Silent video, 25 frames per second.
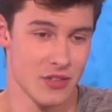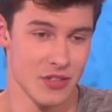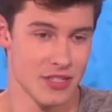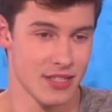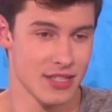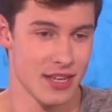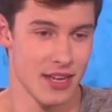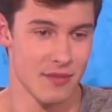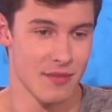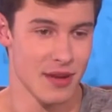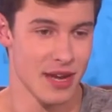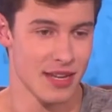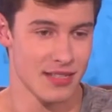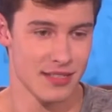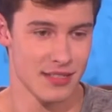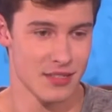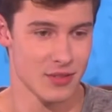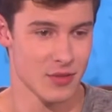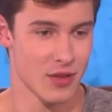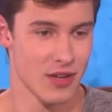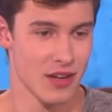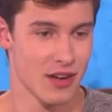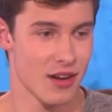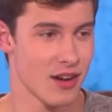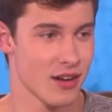you know, what
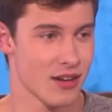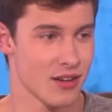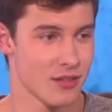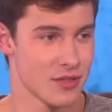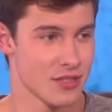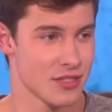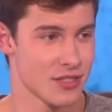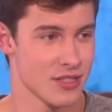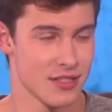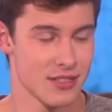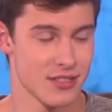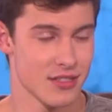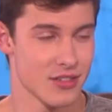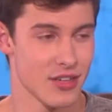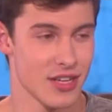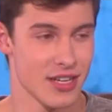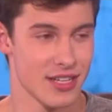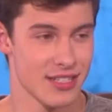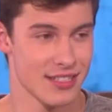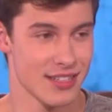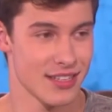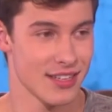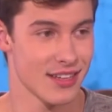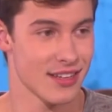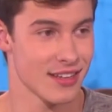actually is going on, and it's,
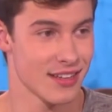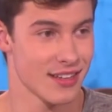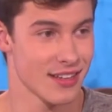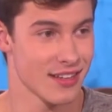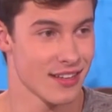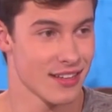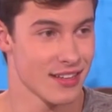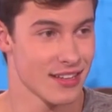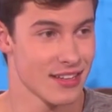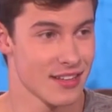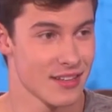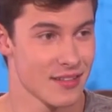and like you